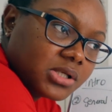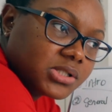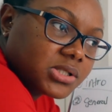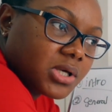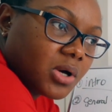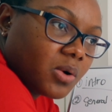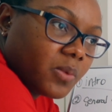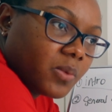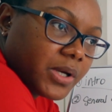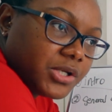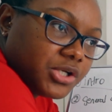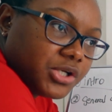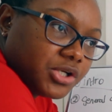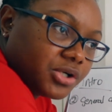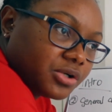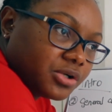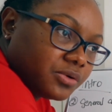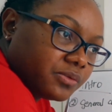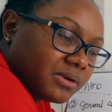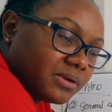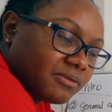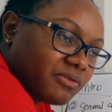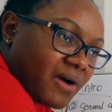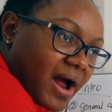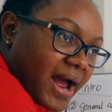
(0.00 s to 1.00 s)
so when
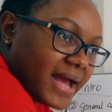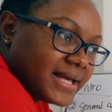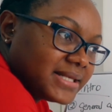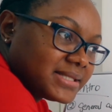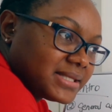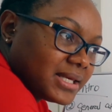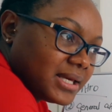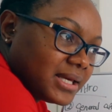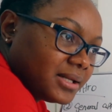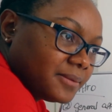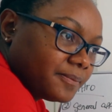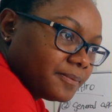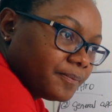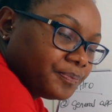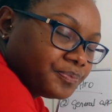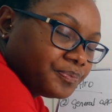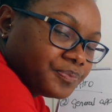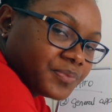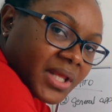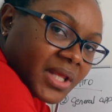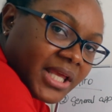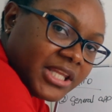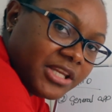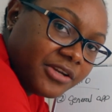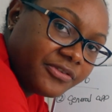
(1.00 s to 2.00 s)
you're revising
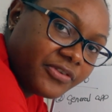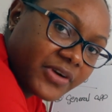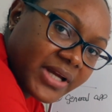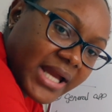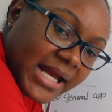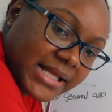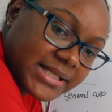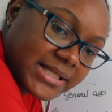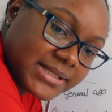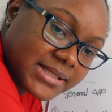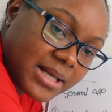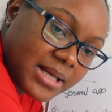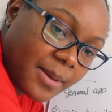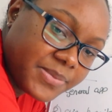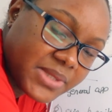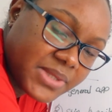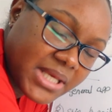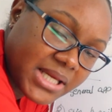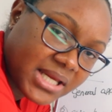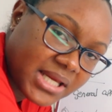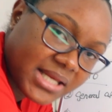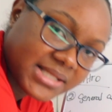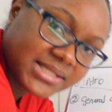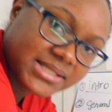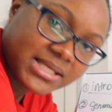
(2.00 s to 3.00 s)
and you forget
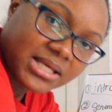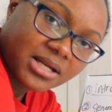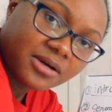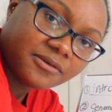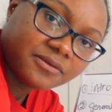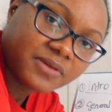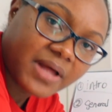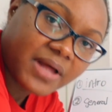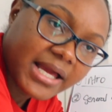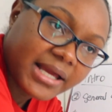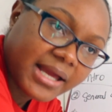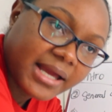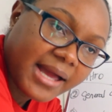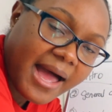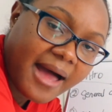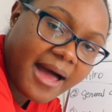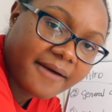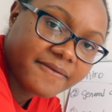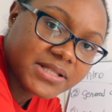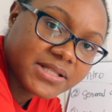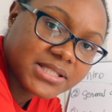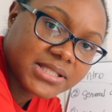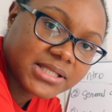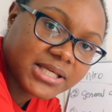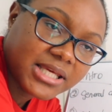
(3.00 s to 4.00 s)
something, instead of like
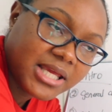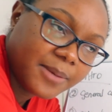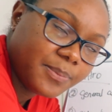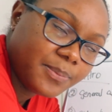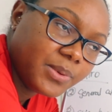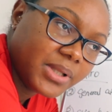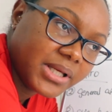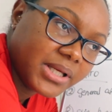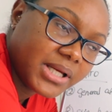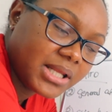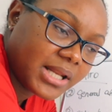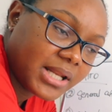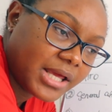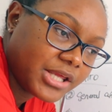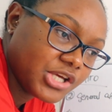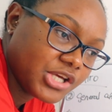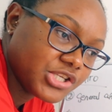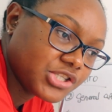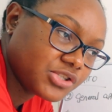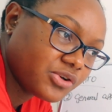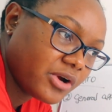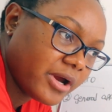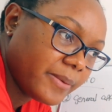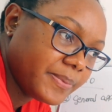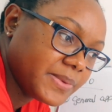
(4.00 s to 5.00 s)
having to keep looking at
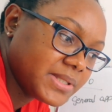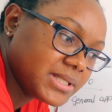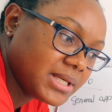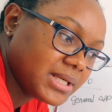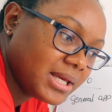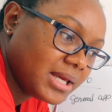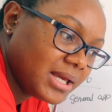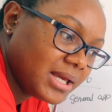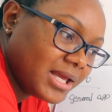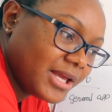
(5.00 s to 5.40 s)
your script